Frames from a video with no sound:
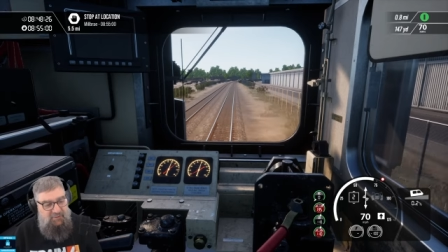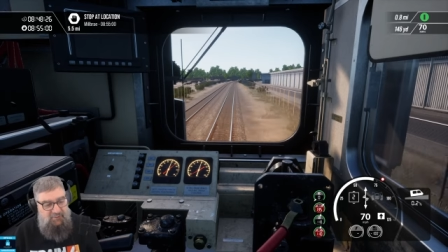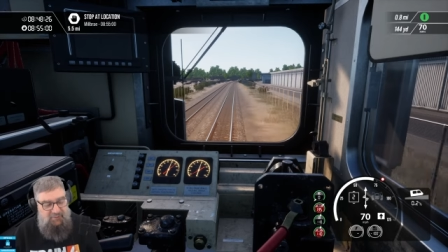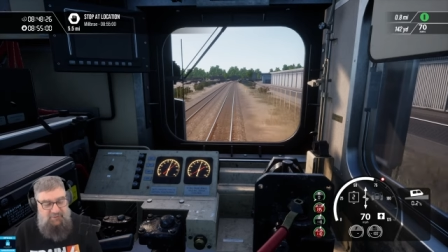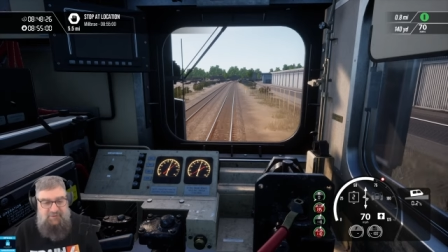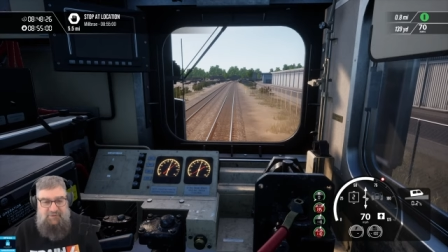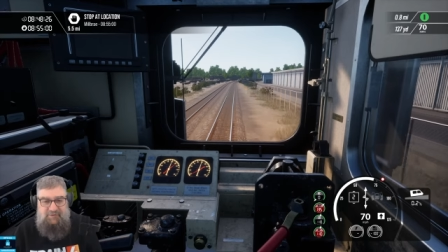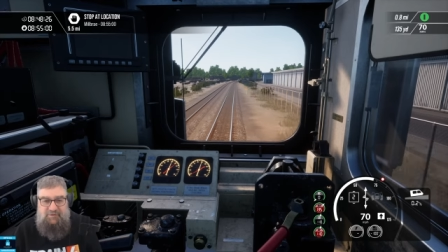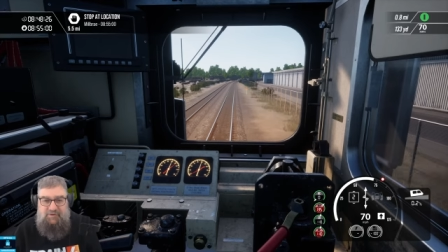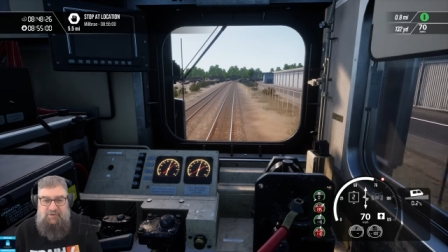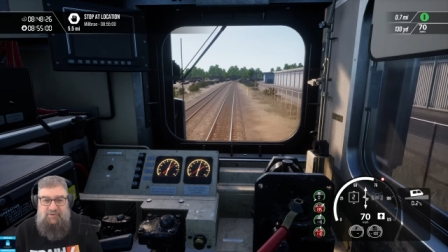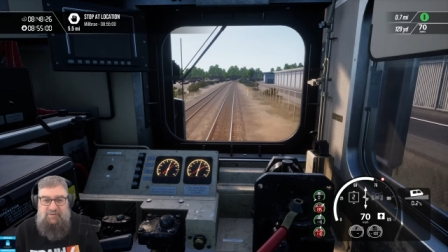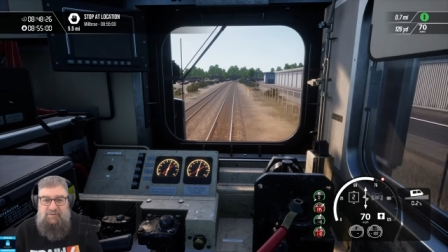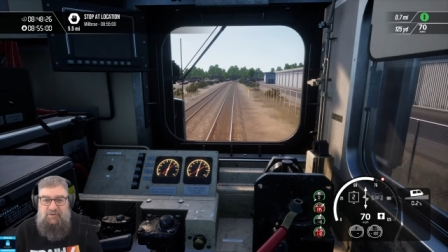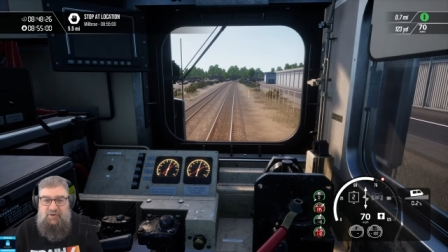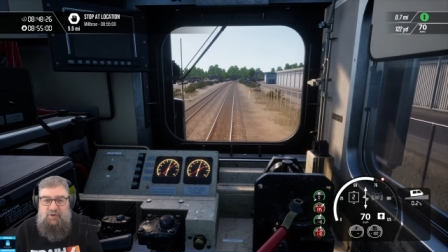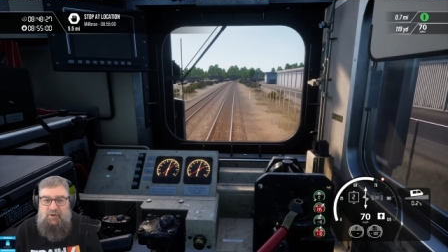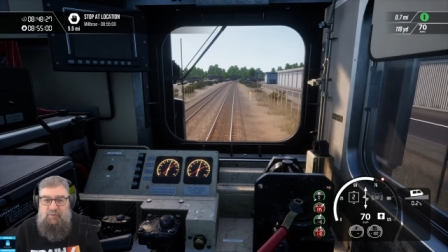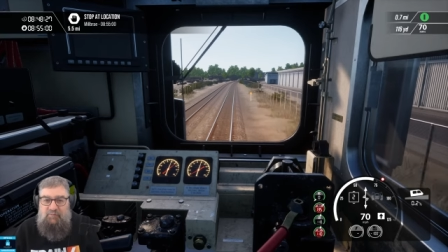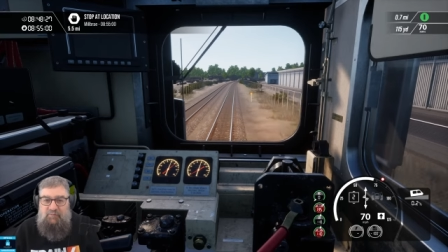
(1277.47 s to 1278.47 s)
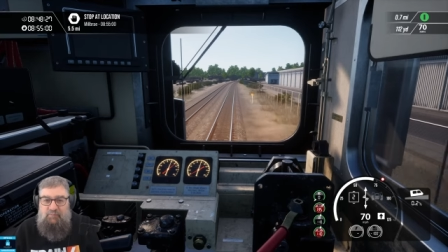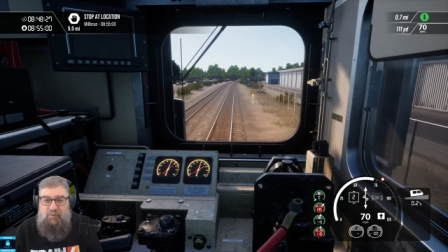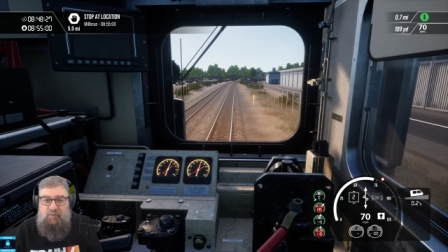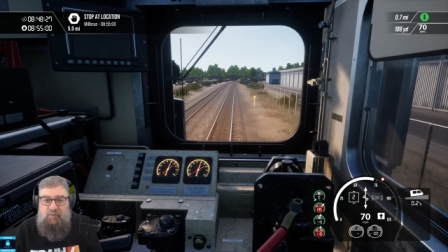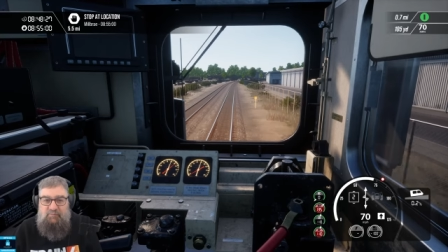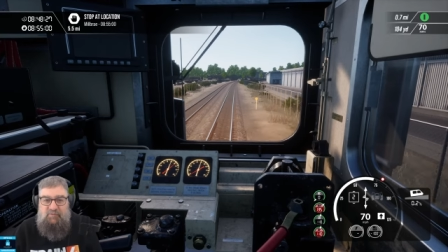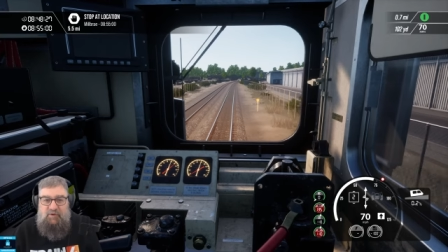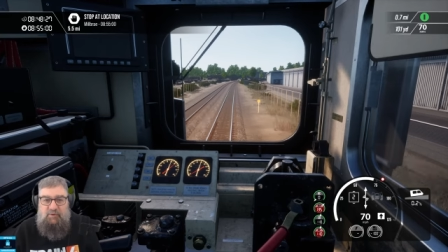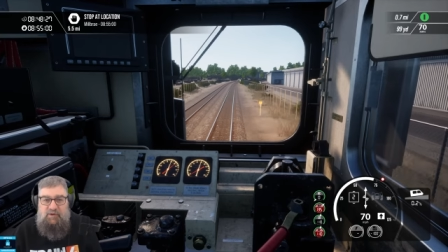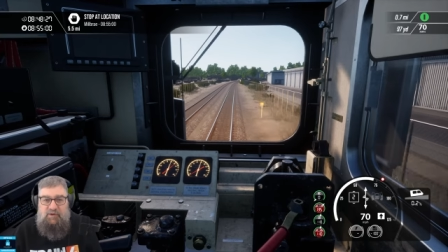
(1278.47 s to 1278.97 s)
But no,
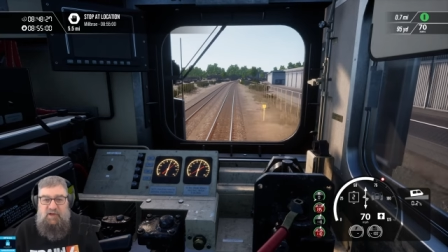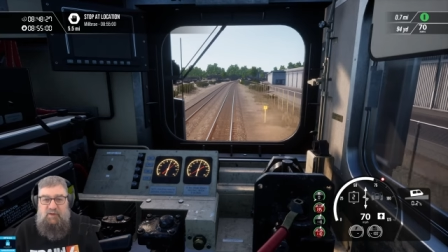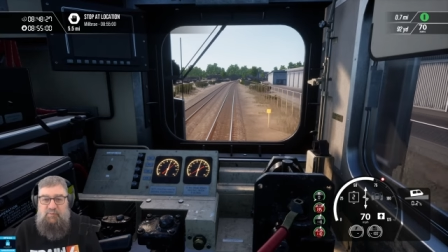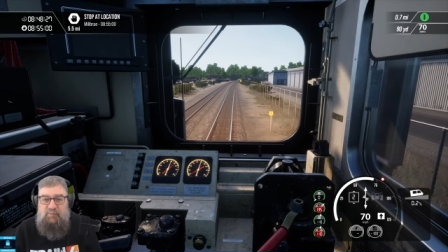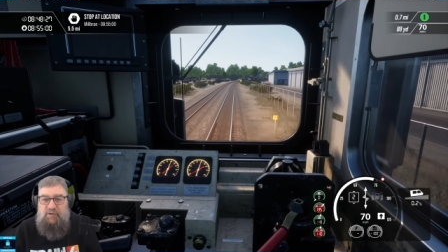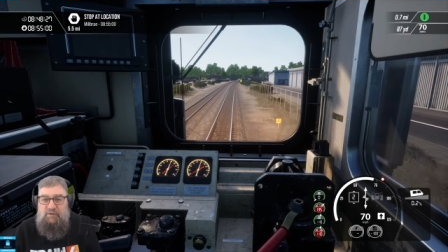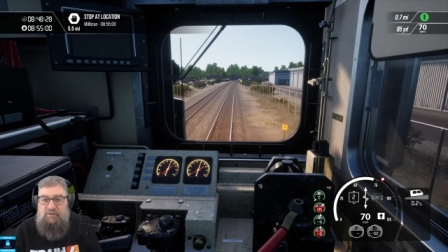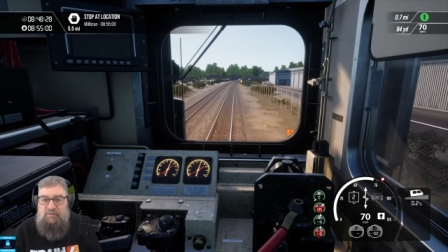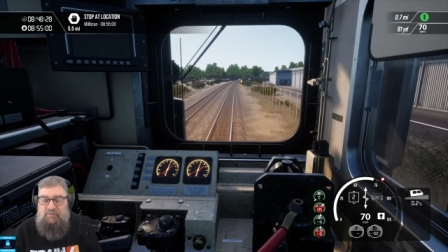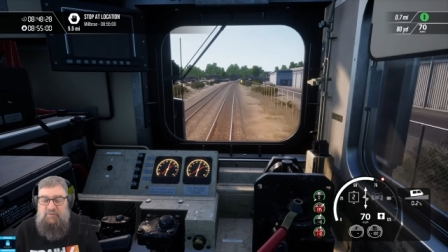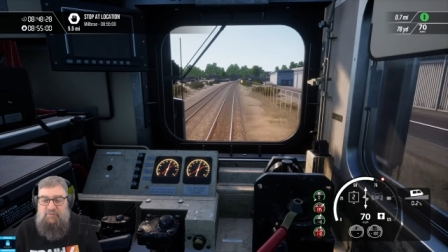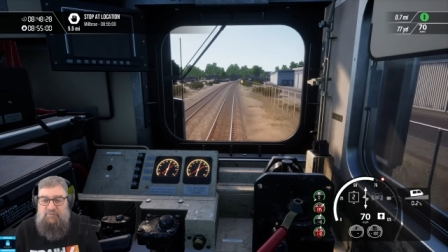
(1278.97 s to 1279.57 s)
I'm very happy.